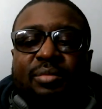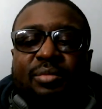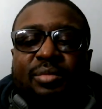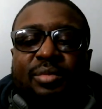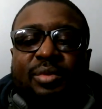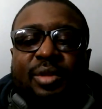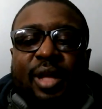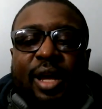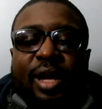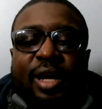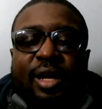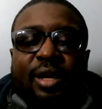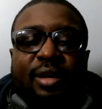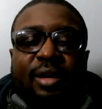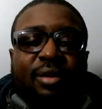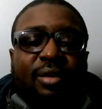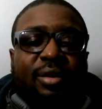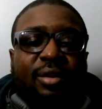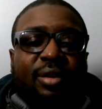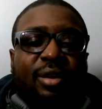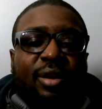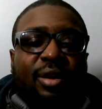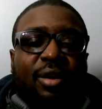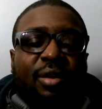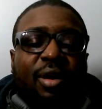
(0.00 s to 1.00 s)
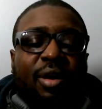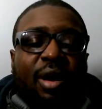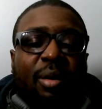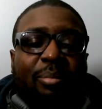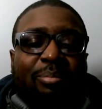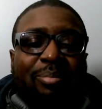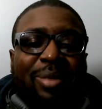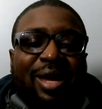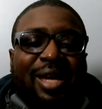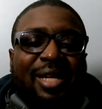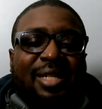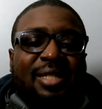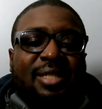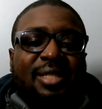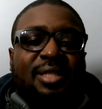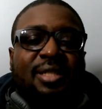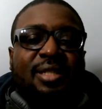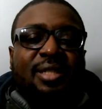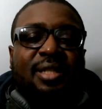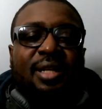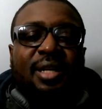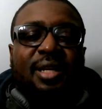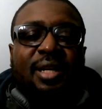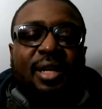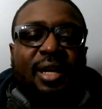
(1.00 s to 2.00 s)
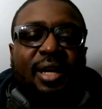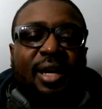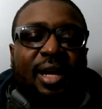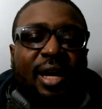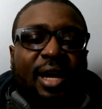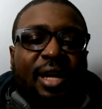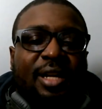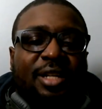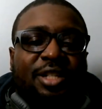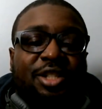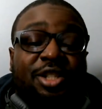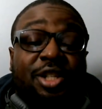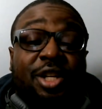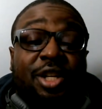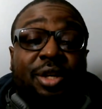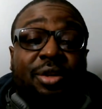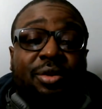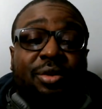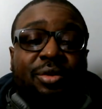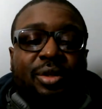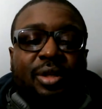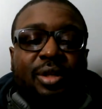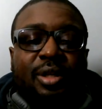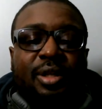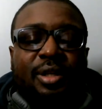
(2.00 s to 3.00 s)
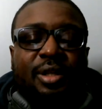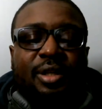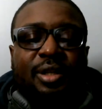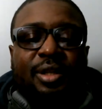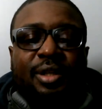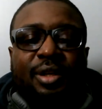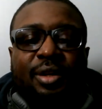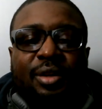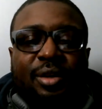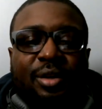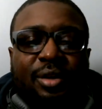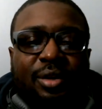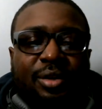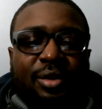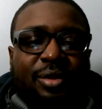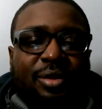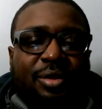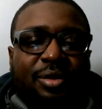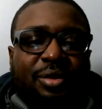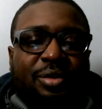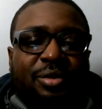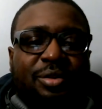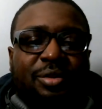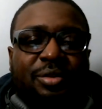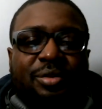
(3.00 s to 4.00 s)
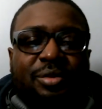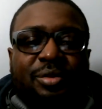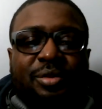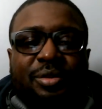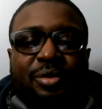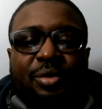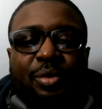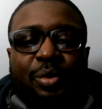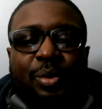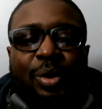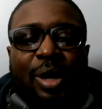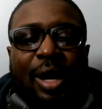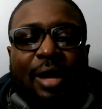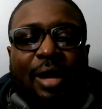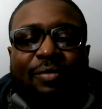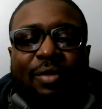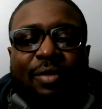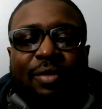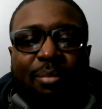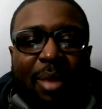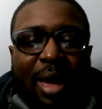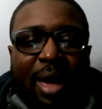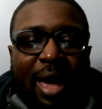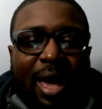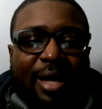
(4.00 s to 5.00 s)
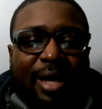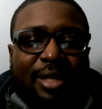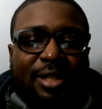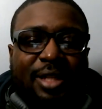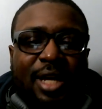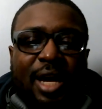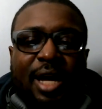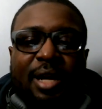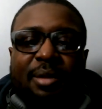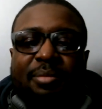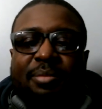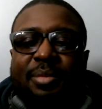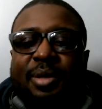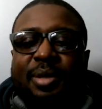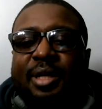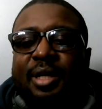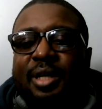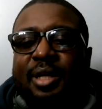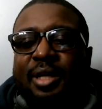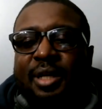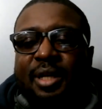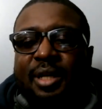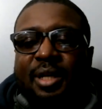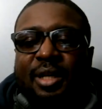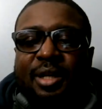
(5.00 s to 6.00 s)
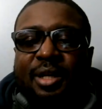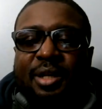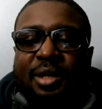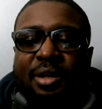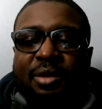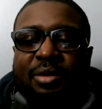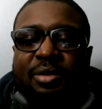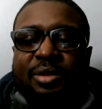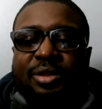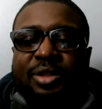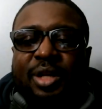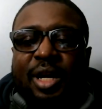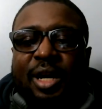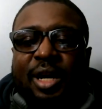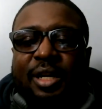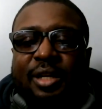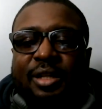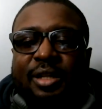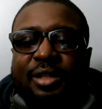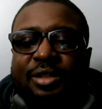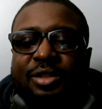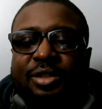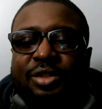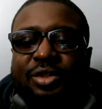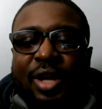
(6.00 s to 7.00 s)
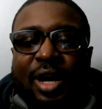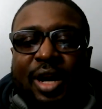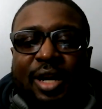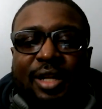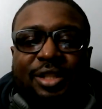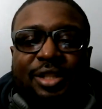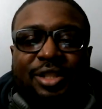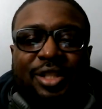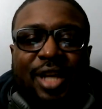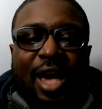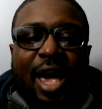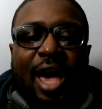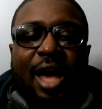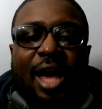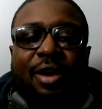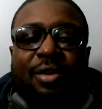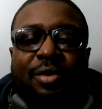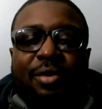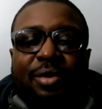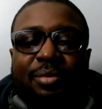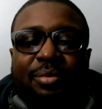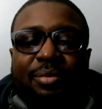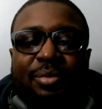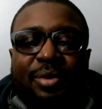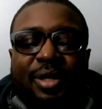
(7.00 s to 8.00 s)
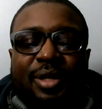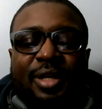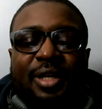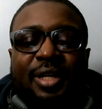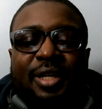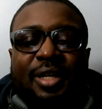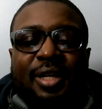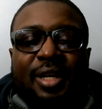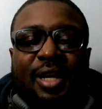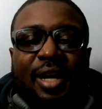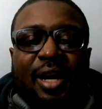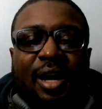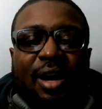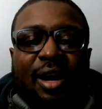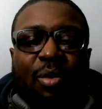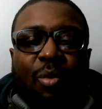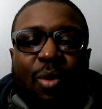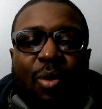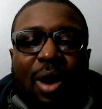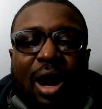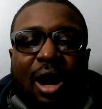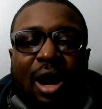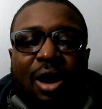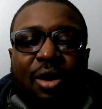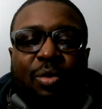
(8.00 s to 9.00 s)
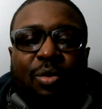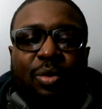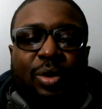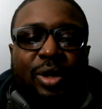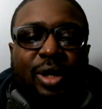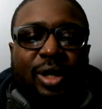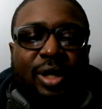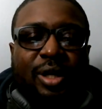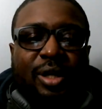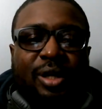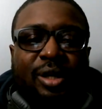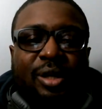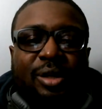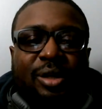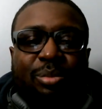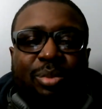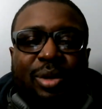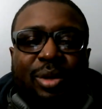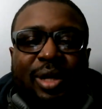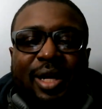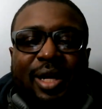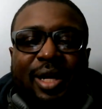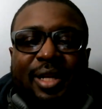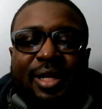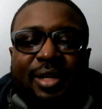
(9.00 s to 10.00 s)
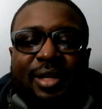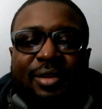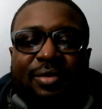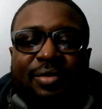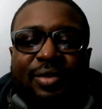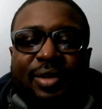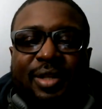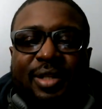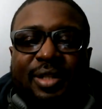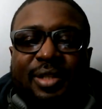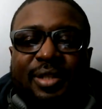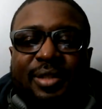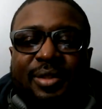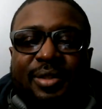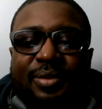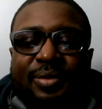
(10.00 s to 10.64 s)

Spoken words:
Think, a mace and a shield. We have to bash at them, and try to shatter them while we're playing defense.